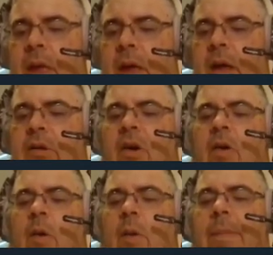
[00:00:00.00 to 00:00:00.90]

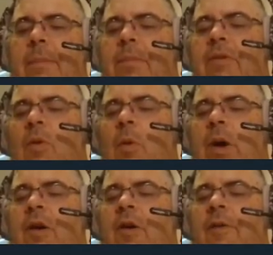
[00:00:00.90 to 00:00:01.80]
Adara remembered the
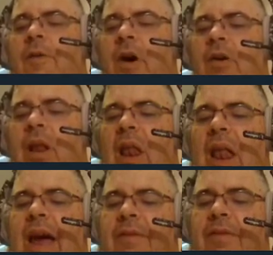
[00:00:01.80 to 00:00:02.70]
way her father
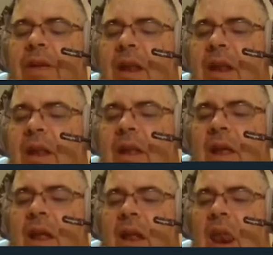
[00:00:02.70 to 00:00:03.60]
laughed then.
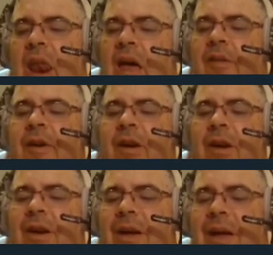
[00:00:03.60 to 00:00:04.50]
"Love
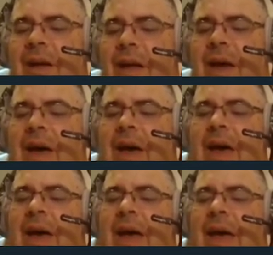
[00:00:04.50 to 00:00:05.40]
her?
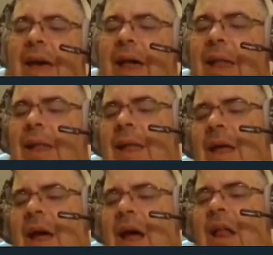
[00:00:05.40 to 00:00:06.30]
Ah, Hal,
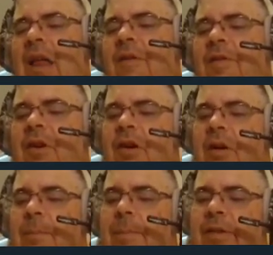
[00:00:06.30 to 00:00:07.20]
I loved
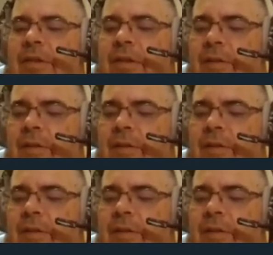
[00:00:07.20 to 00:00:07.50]
her best